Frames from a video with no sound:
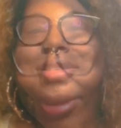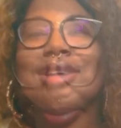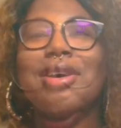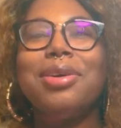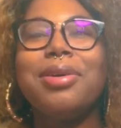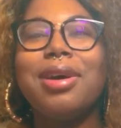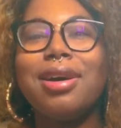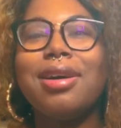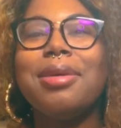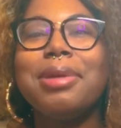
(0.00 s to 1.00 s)
so
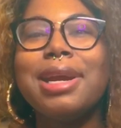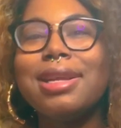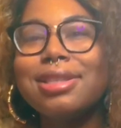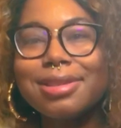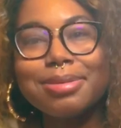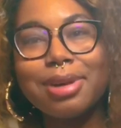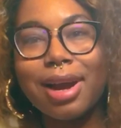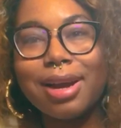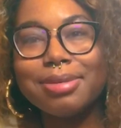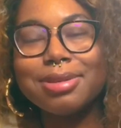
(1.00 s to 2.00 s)
uh, hit the
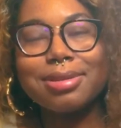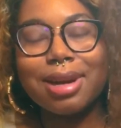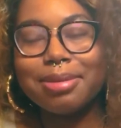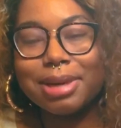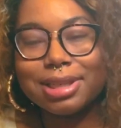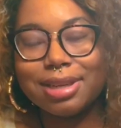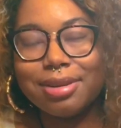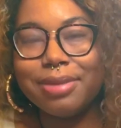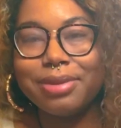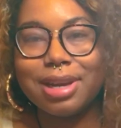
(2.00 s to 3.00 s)
subscribe subscribe to my channel
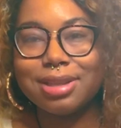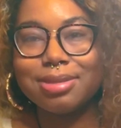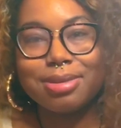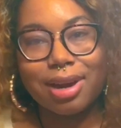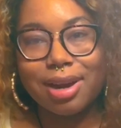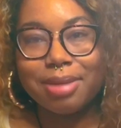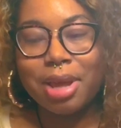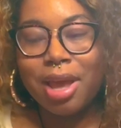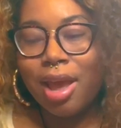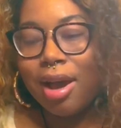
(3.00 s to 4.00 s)
if you're not subscribed
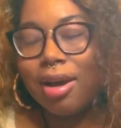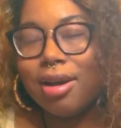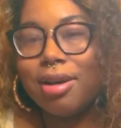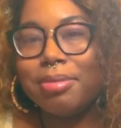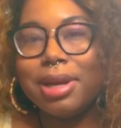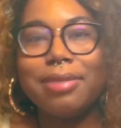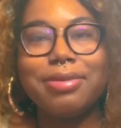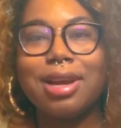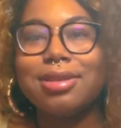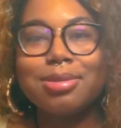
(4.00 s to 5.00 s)
um, and if
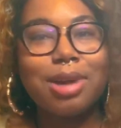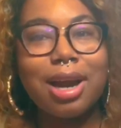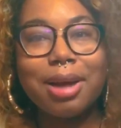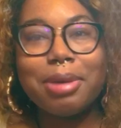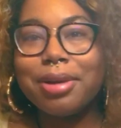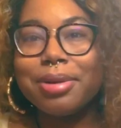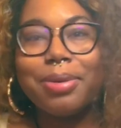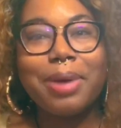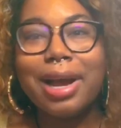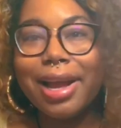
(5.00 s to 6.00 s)
you're not subscribed I don't know
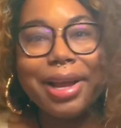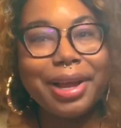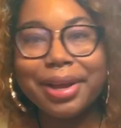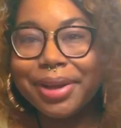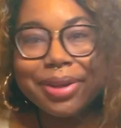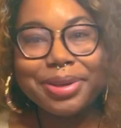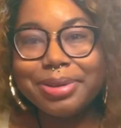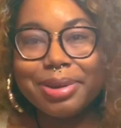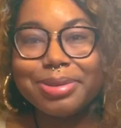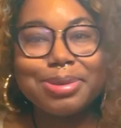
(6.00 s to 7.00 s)
why you
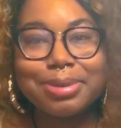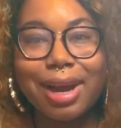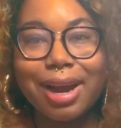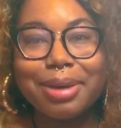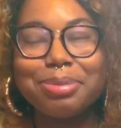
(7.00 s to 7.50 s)
don't subscribe